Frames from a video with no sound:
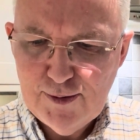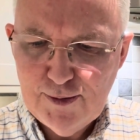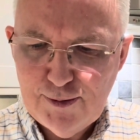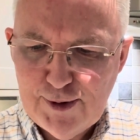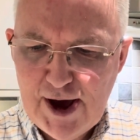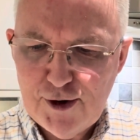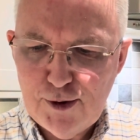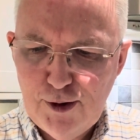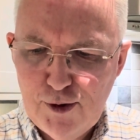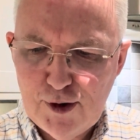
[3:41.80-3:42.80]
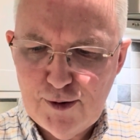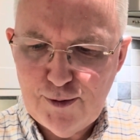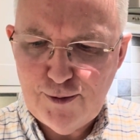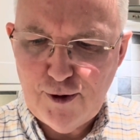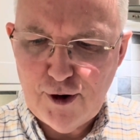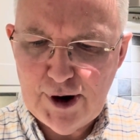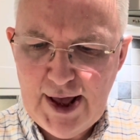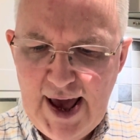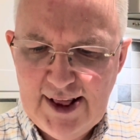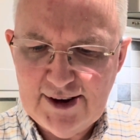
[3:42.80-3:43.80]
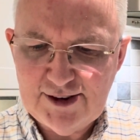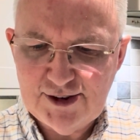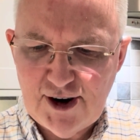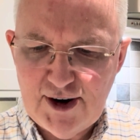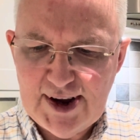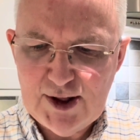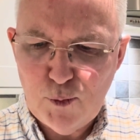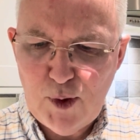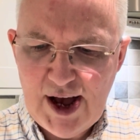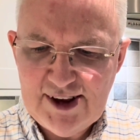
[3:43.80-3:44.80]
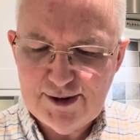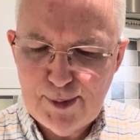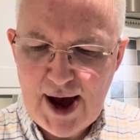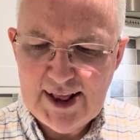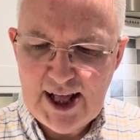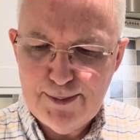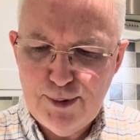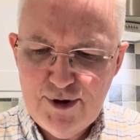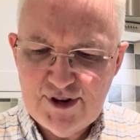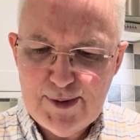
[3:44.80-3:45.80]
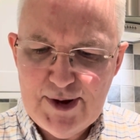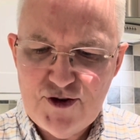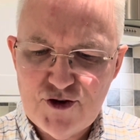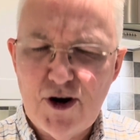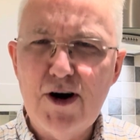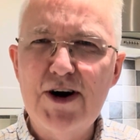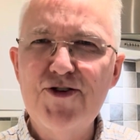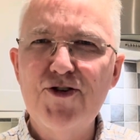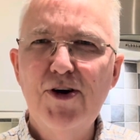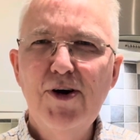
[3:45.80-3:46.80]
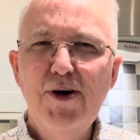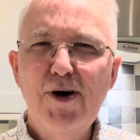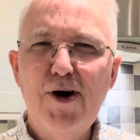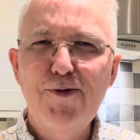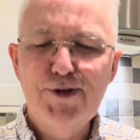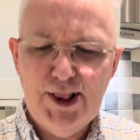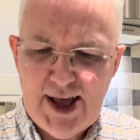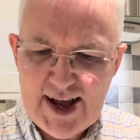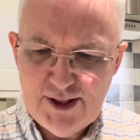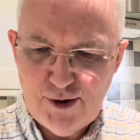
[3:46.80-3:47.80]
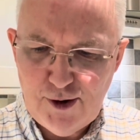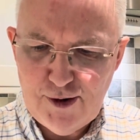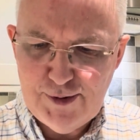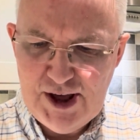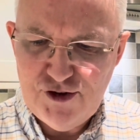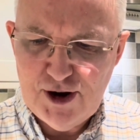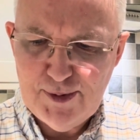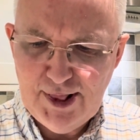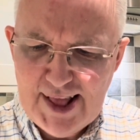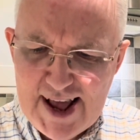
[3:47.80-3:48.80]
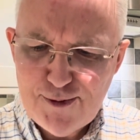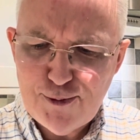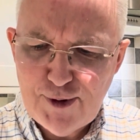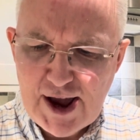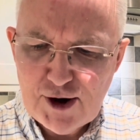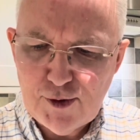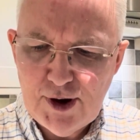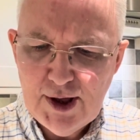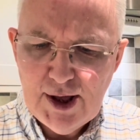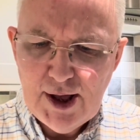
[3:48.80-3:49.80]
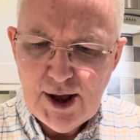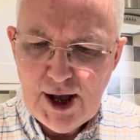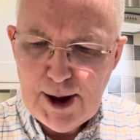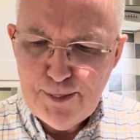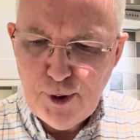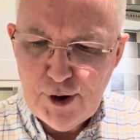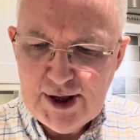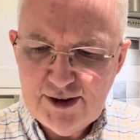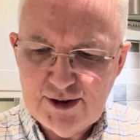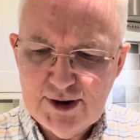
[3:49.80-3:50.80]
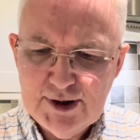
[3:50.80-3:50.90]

Pharaoh look for a discerning and wise man and put him in charge of the land of Egypt. Let Pharaoh appoint